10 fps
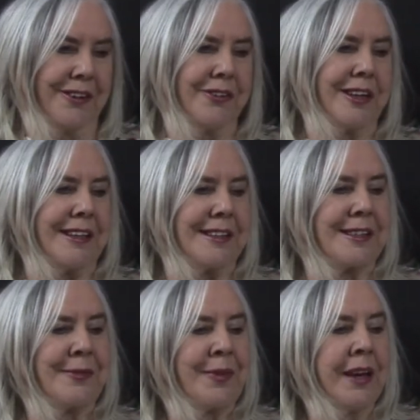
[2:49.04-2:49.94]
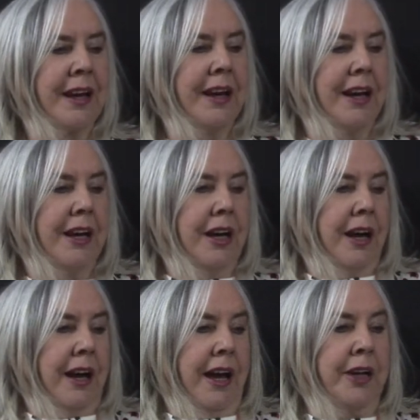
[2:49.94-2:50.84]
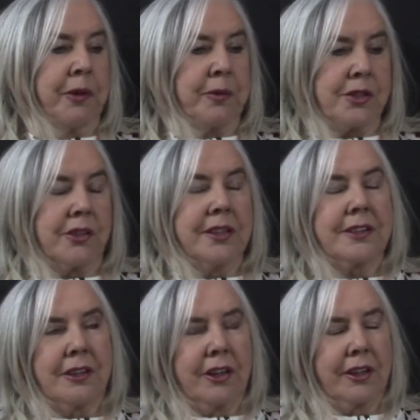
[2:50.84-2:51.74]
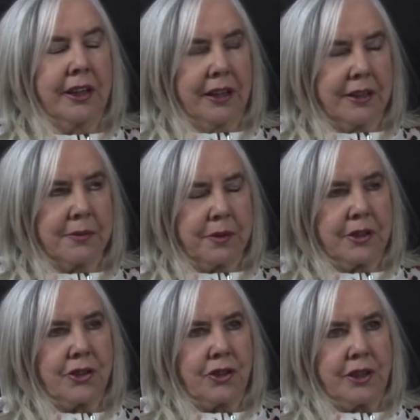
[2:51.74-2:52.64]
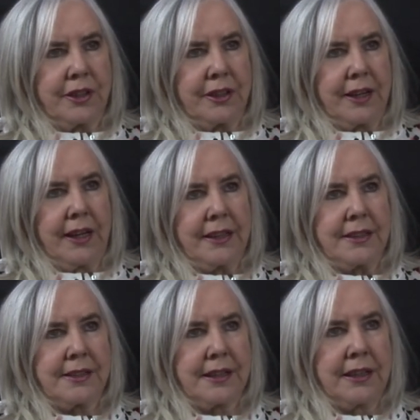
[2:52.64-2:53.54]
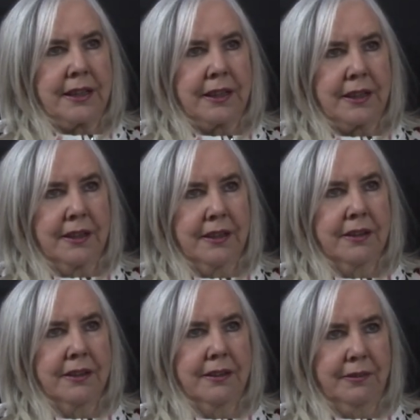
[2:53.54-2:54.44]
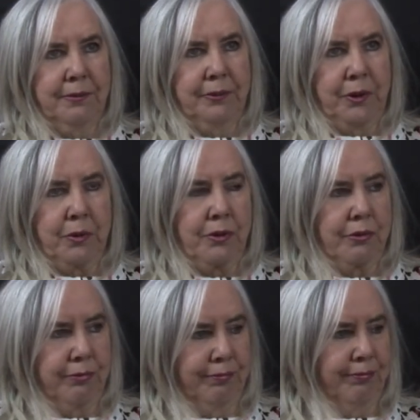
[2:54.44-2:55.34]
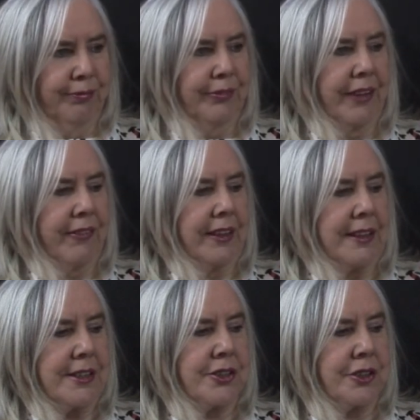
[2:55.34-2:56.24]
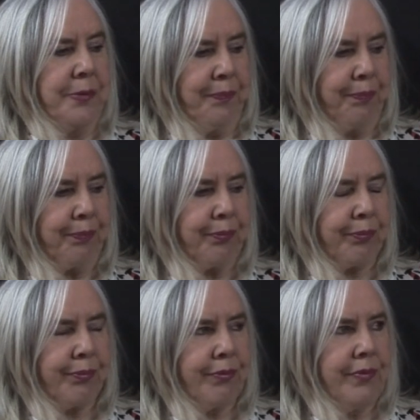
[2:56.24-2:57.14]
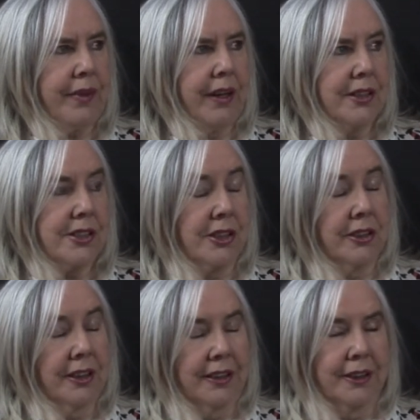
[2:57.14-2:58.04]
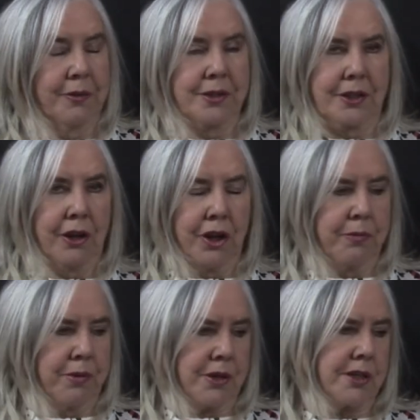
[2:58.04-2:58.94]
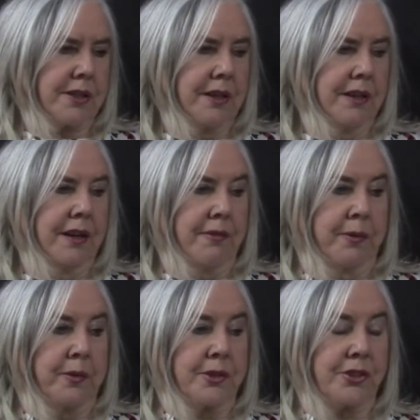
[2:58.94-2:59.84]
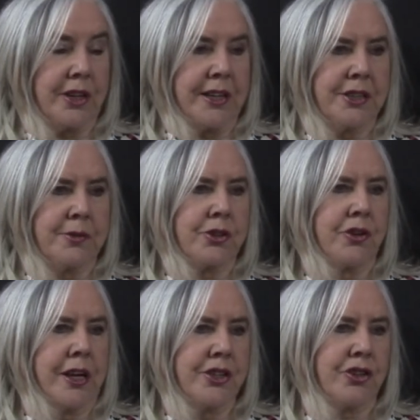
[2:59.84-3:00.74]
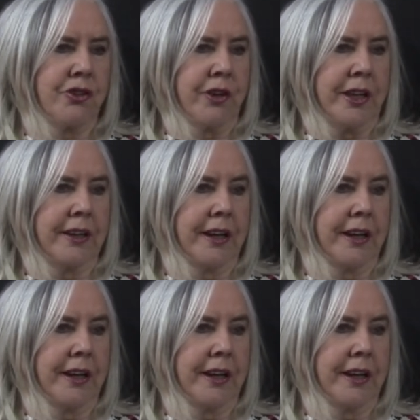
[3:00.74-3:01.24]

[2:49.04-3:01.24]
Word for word: the O'Neills. Anyway, it was a great outing and we enjoyed it and uh, we were given the history. Suddenly there was a cloud burst everybody was dressed with torrential rain